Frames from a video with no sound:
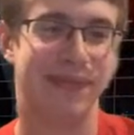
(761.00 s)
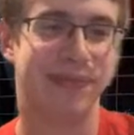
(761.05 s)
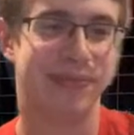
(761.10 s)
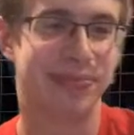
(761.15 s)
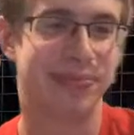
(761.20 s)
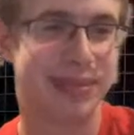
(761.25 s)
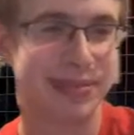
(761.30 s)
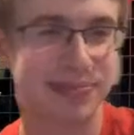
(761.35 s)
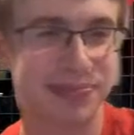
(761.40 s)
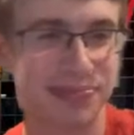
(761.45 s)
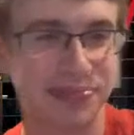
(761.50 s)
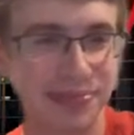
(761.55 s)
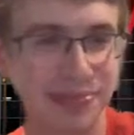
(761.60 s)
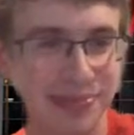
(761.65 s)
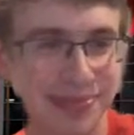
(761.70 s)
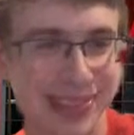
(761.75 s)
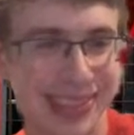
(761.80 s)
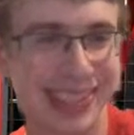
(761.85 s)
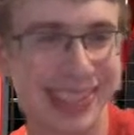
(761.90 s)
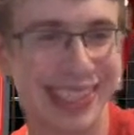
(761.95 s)

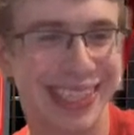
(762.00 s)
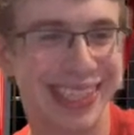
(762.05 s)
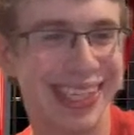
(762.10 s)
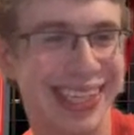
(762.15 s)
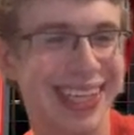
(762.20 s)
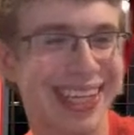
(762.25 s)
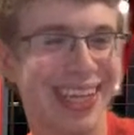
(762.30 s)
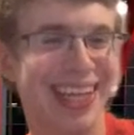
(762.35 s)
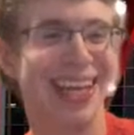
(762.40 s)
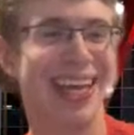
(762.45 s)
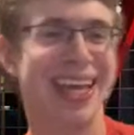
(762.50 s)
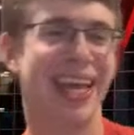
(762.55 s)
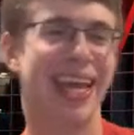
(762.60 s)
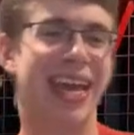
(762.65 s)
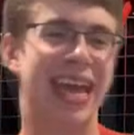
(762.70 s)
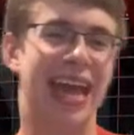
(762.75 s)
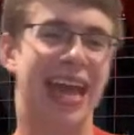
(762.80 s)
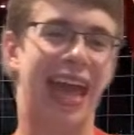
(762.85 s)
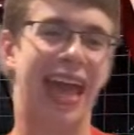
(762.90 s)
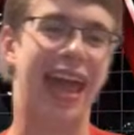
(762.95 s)

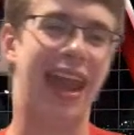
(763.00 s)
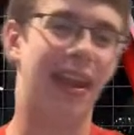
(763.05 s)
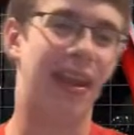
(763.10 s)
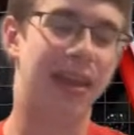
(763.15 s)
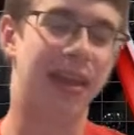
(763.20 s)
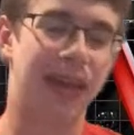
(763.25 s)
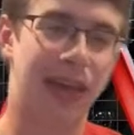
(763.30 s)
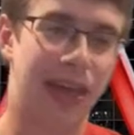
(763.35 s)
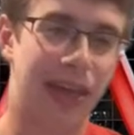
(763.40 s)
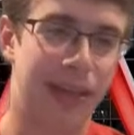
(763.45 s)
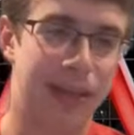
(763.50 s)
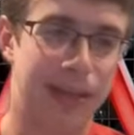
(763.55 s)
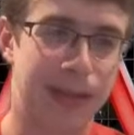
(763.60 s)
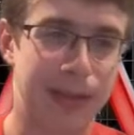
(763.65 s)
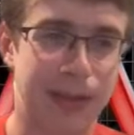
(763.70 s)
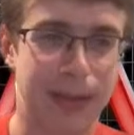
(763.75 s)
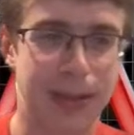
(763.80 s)
I'll chalk it up to that,